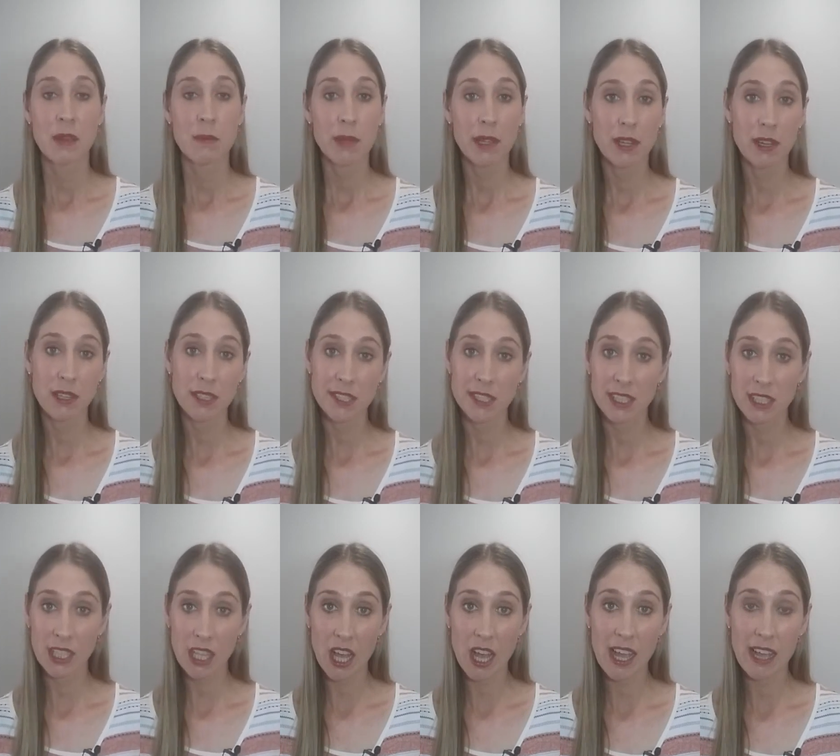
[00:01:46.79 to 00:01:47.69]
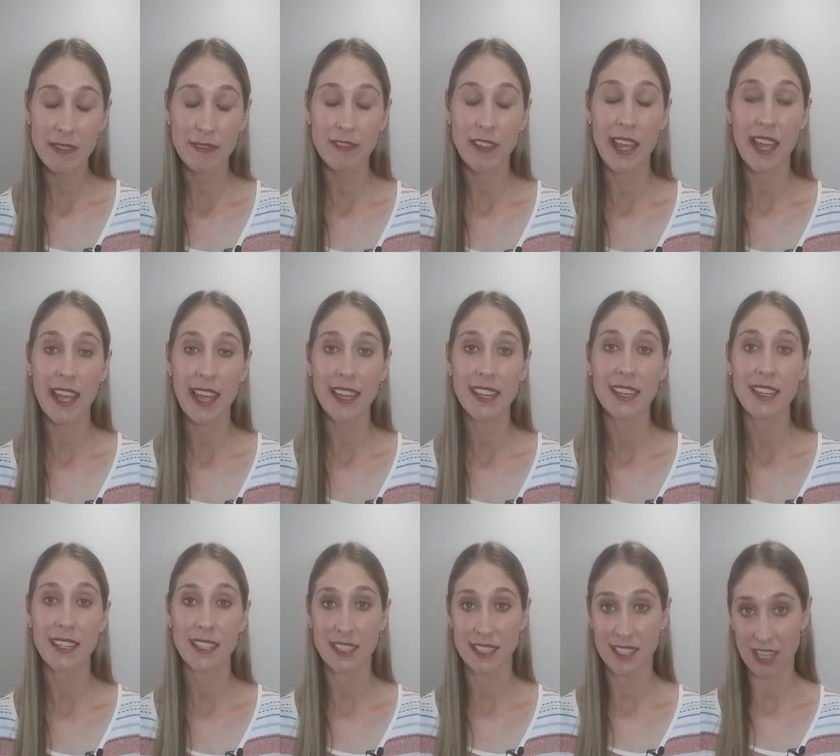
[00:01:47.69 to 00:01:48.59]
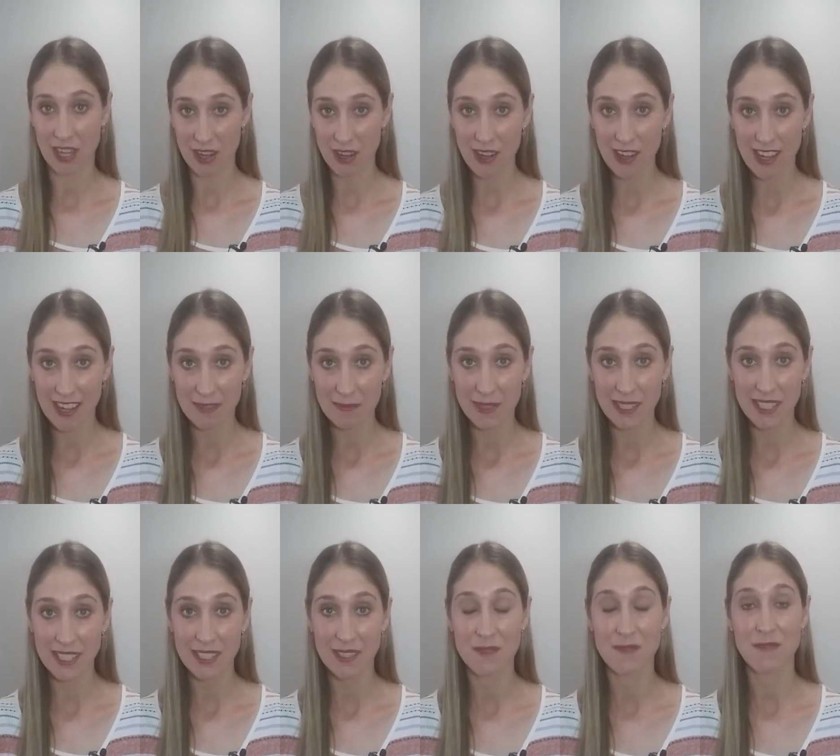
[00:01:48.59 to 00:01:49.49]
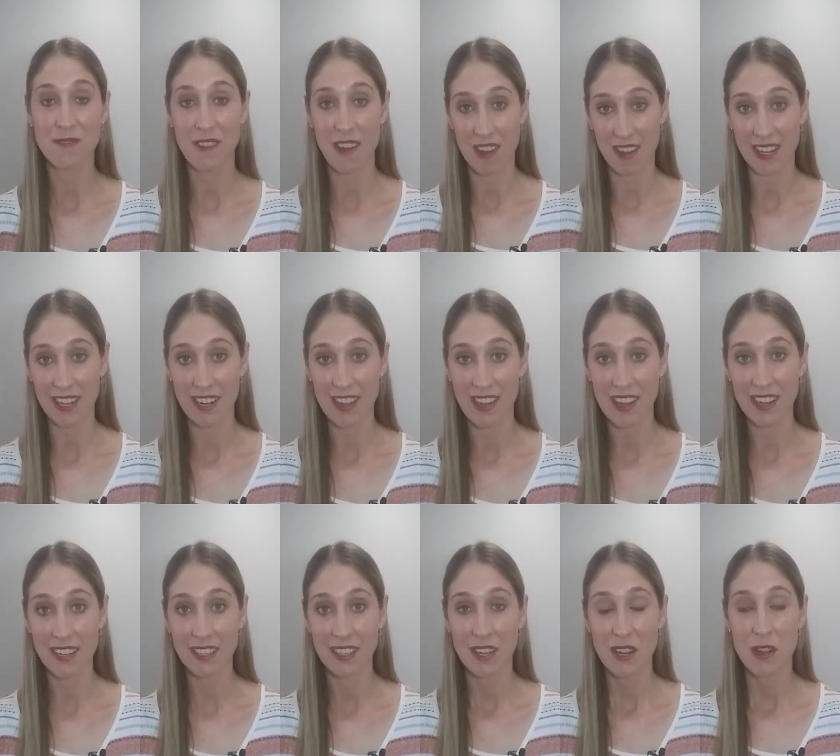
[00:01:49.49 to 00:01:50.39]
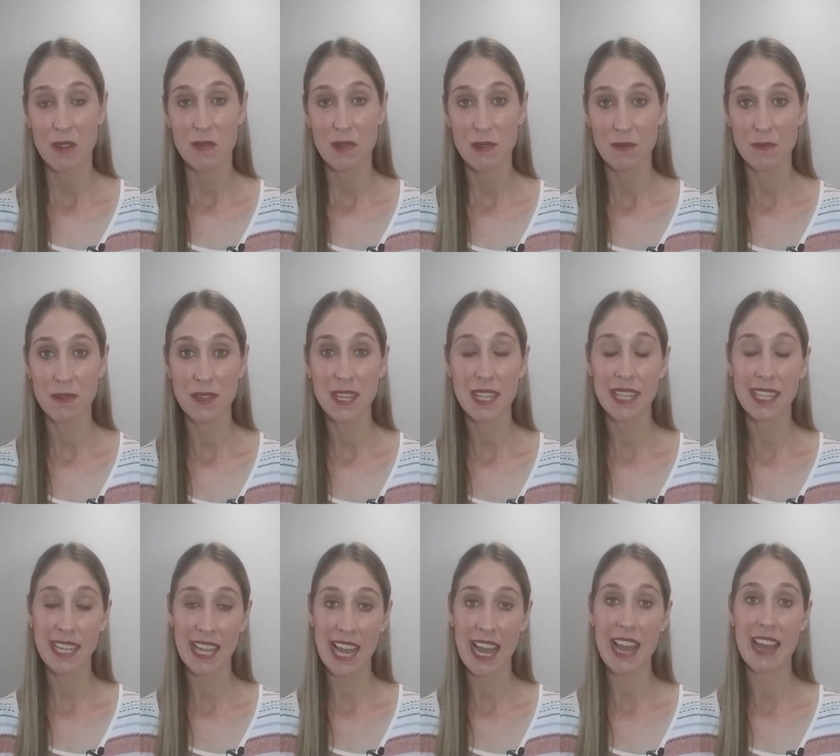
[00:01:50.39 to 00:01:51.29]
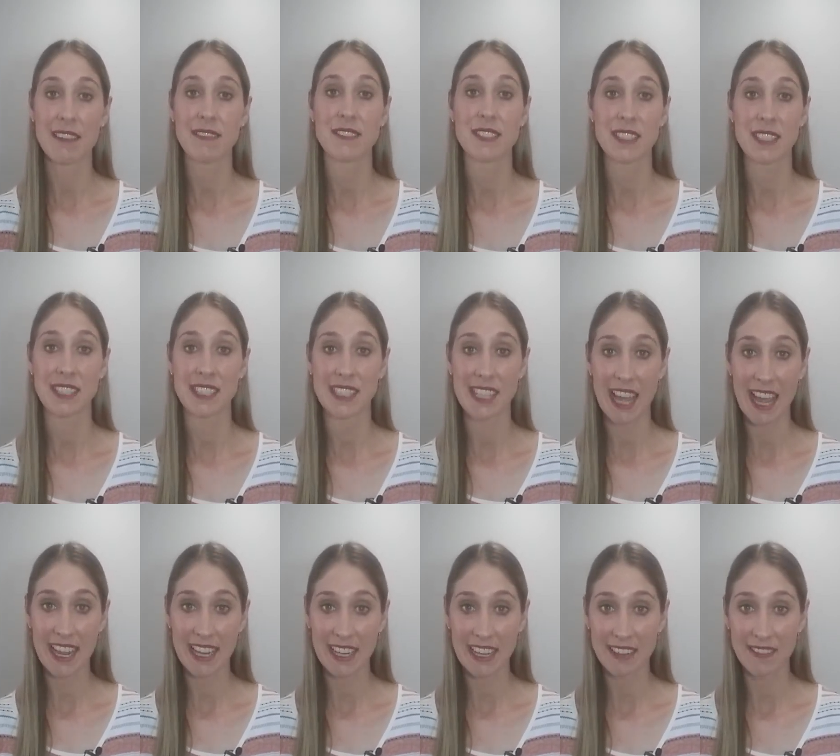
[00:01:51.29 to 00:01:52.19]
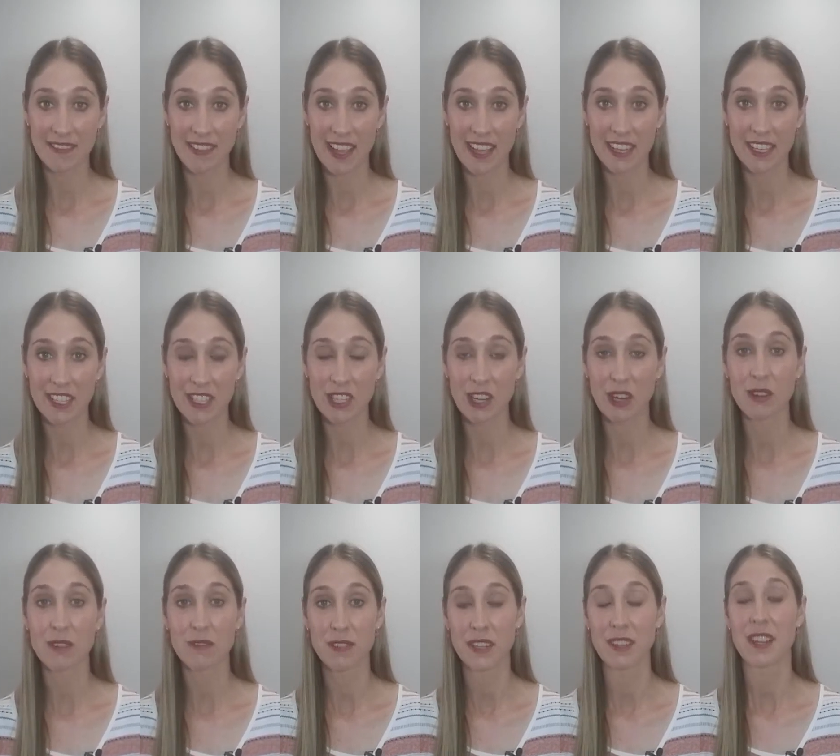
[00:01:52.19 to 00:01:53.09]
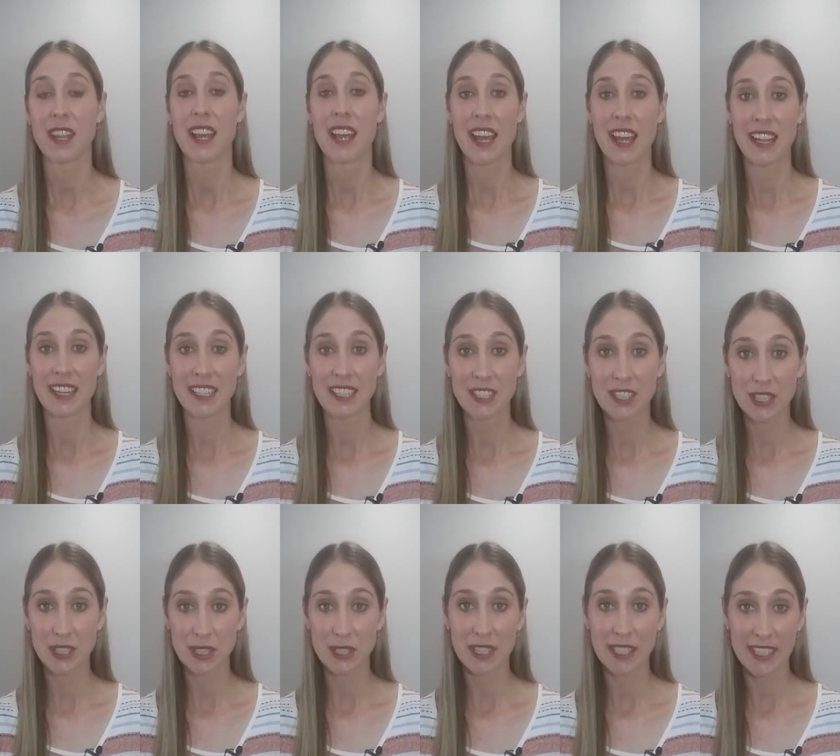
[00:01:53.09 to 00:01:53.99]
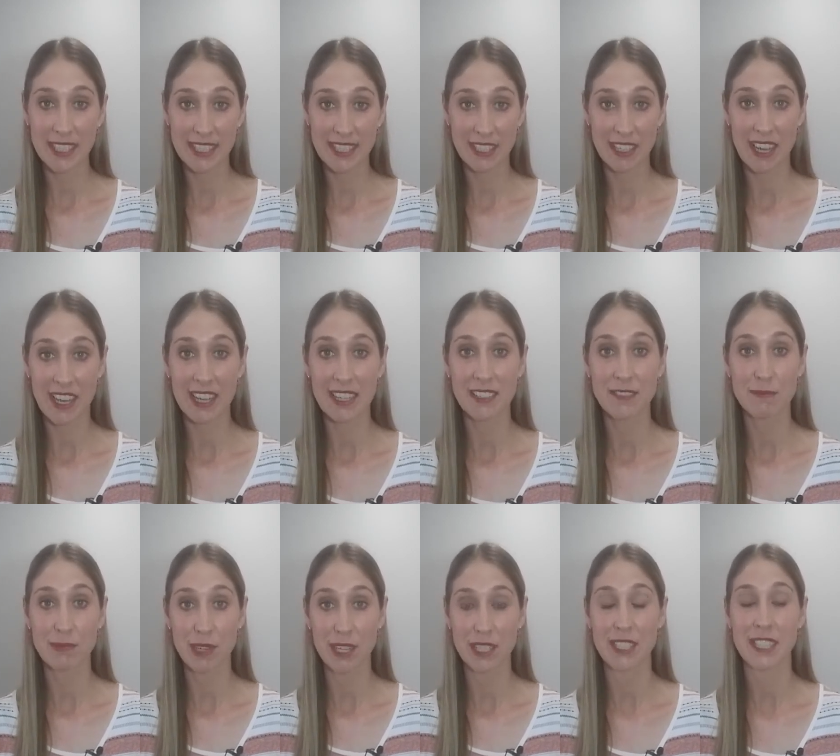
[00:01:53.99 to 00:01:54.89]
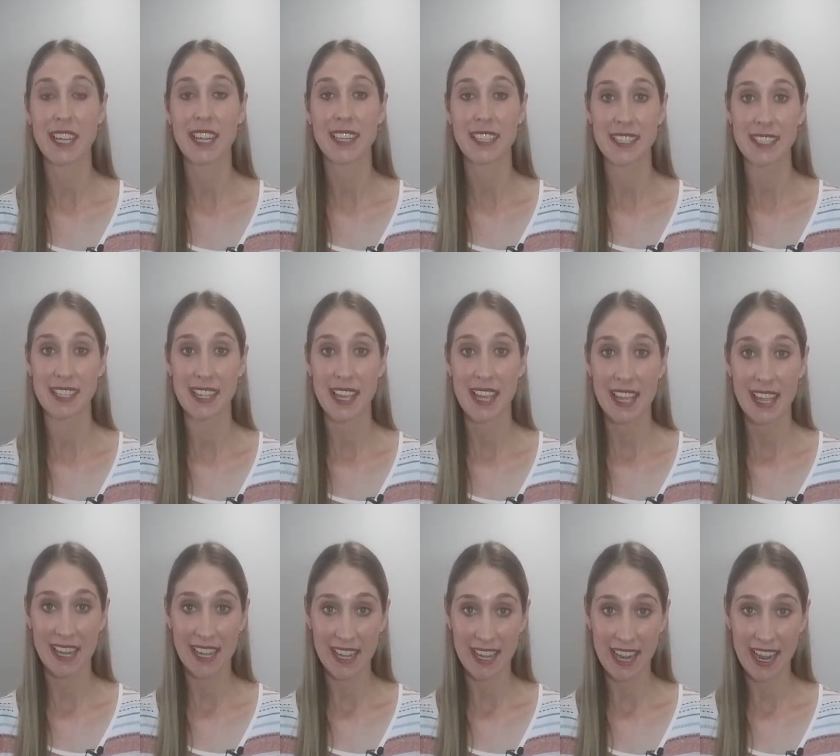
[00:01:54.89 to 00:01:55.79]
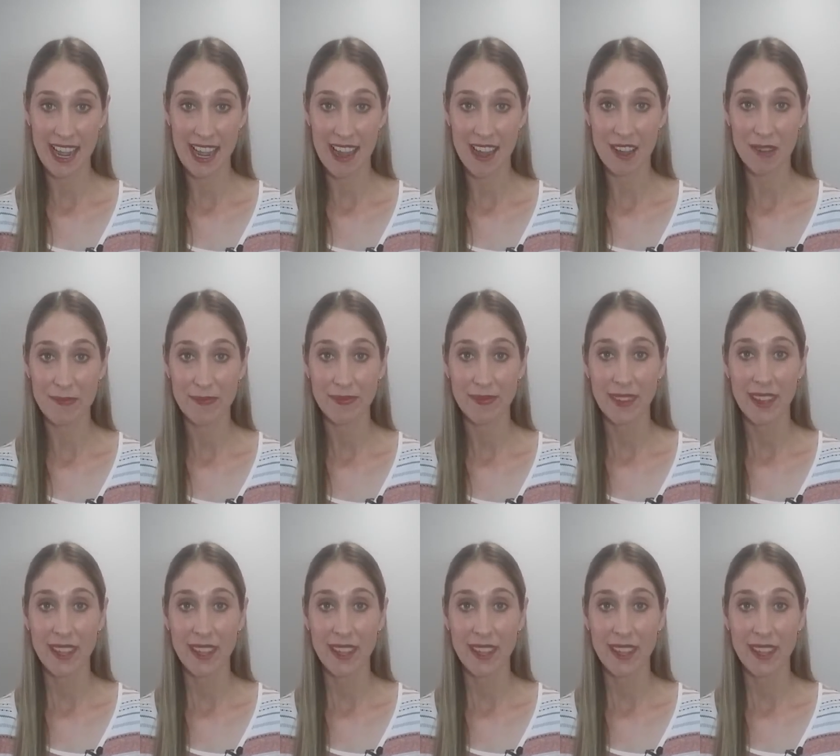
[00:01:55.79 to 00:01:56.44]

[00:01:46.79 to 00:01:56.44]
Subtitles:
Because life and time is finite. We really have to take advantage of it and do these kind of projects now.